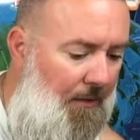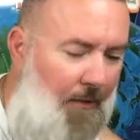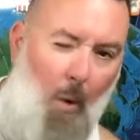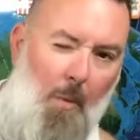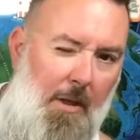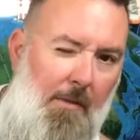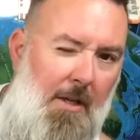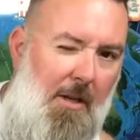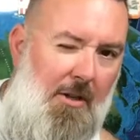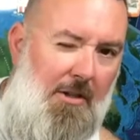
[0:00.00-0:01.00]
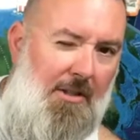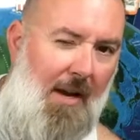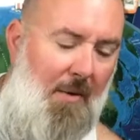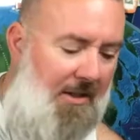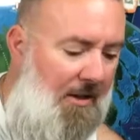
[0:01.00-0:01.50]
Formative years, is
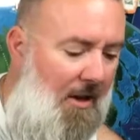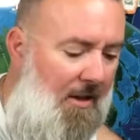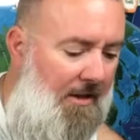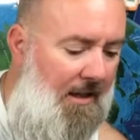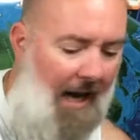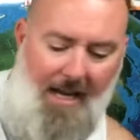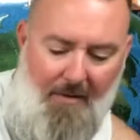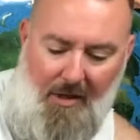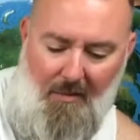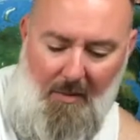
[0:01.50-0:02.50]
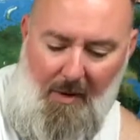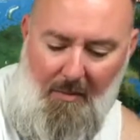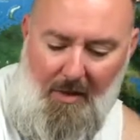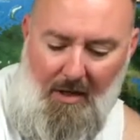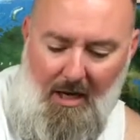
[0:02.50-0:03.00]
that what it's called? I never can
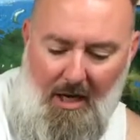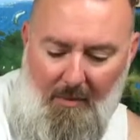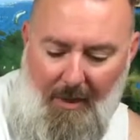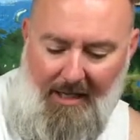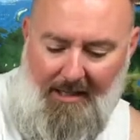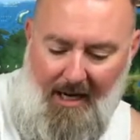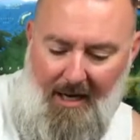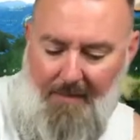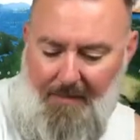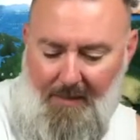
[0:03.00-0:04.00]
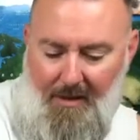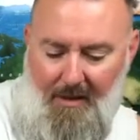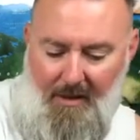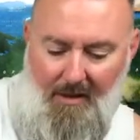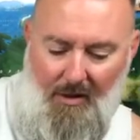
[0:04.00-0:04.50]
remember. But
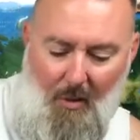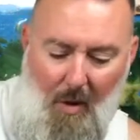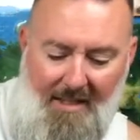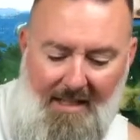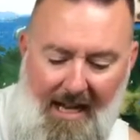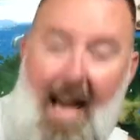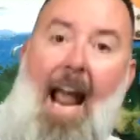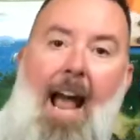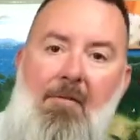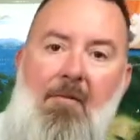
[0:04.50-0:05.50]
the ones that I have